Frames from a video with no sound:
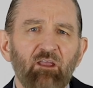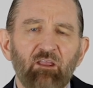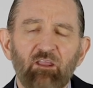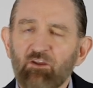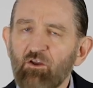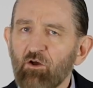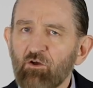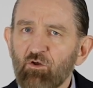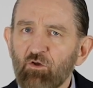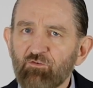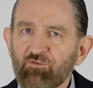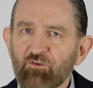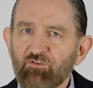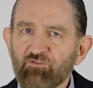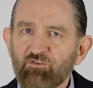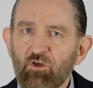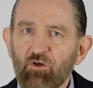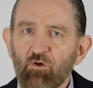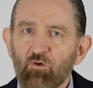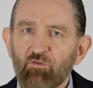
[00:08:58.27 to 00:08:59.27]
It all goes to
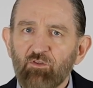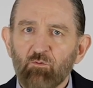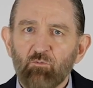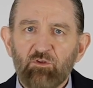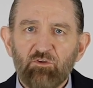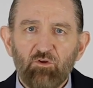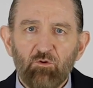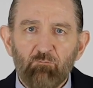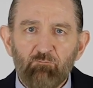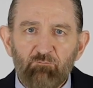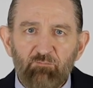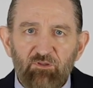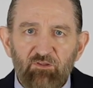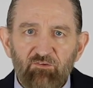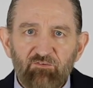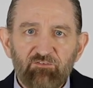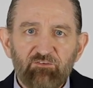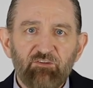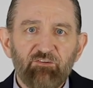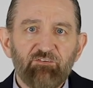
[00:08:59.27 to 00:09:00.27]
show that when your
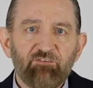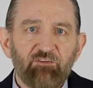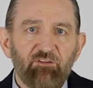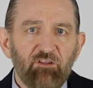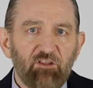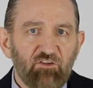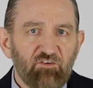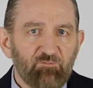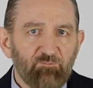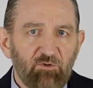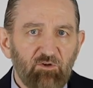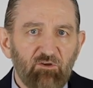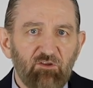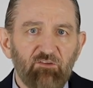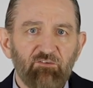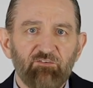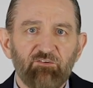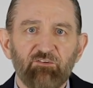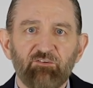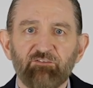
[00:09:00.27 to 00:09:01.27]
business
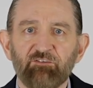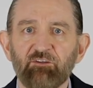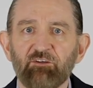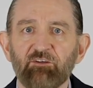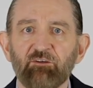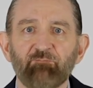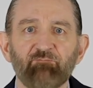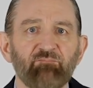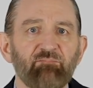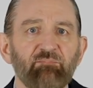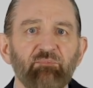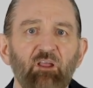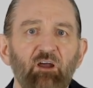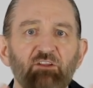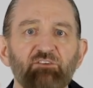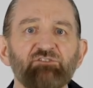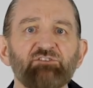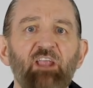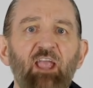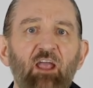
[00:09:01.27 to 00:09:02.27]
experiences a,
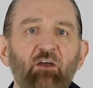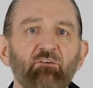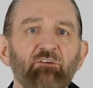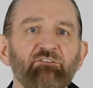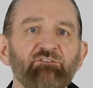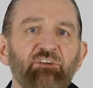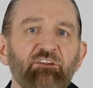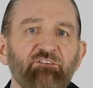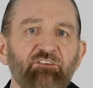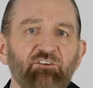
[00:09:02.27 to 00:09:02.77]
a challenging